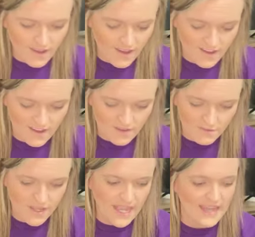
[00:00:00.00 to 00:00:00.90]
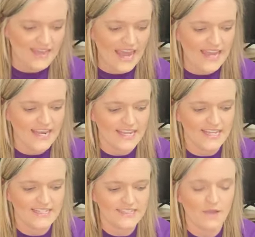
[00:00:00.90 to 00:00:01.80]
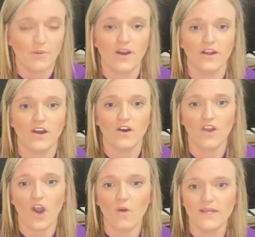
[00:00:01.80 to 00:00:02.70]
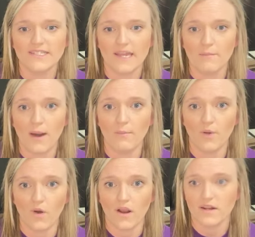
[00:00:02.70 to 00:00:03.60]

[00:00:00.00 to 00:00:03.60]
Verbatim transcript: Um, and that is a perk called Always Get My Bar.